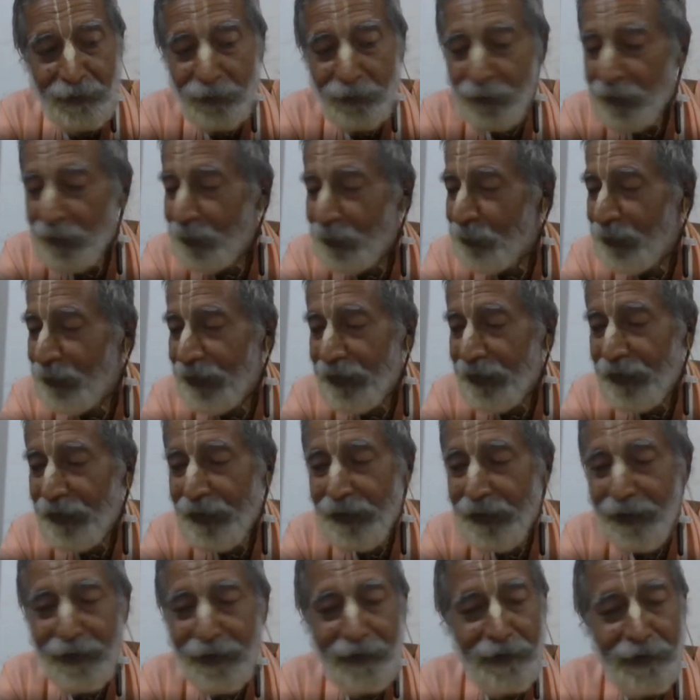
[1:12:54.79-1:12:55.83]
will
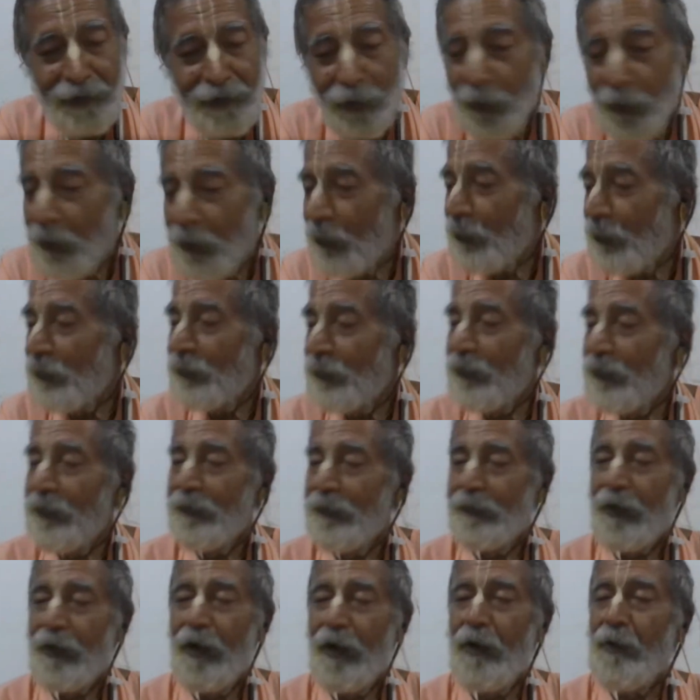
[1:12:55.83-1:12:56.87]
be, oh, see,
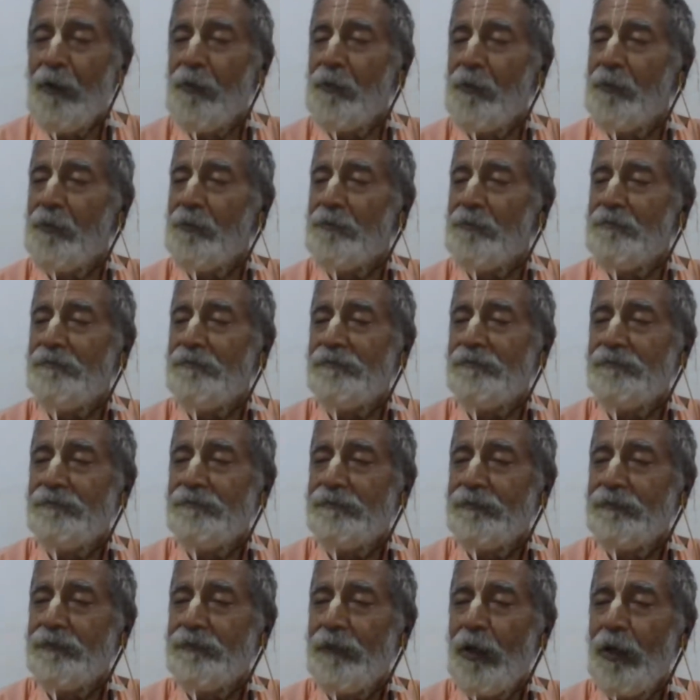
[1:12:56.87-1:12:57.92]
how
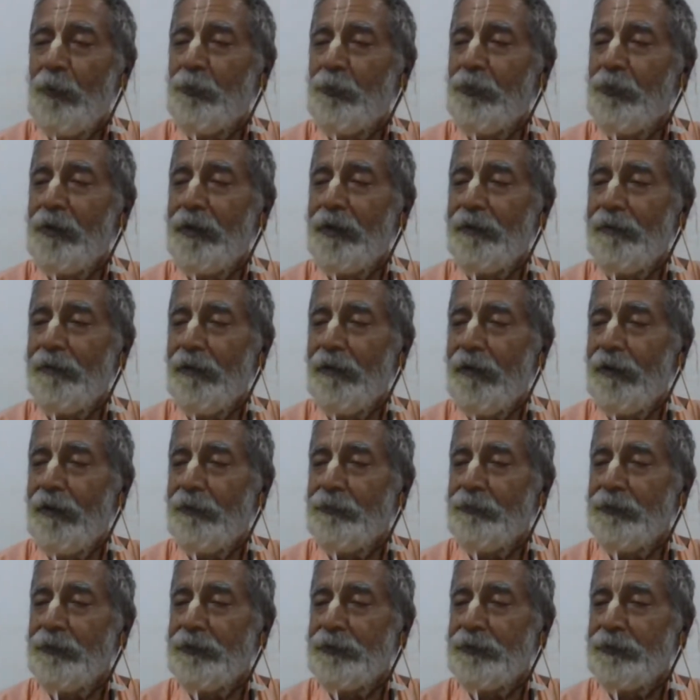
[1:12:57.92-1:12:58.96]
opulent
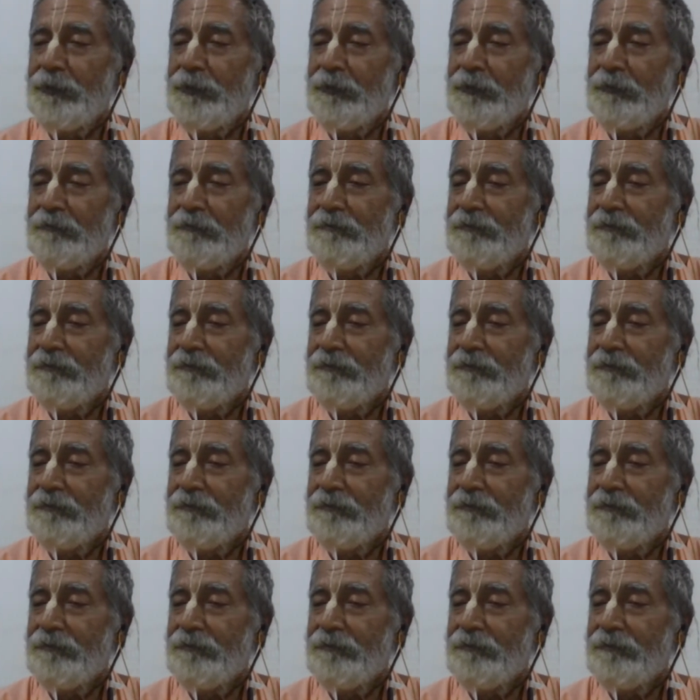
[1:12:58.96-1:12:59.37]
Lord Vishnu.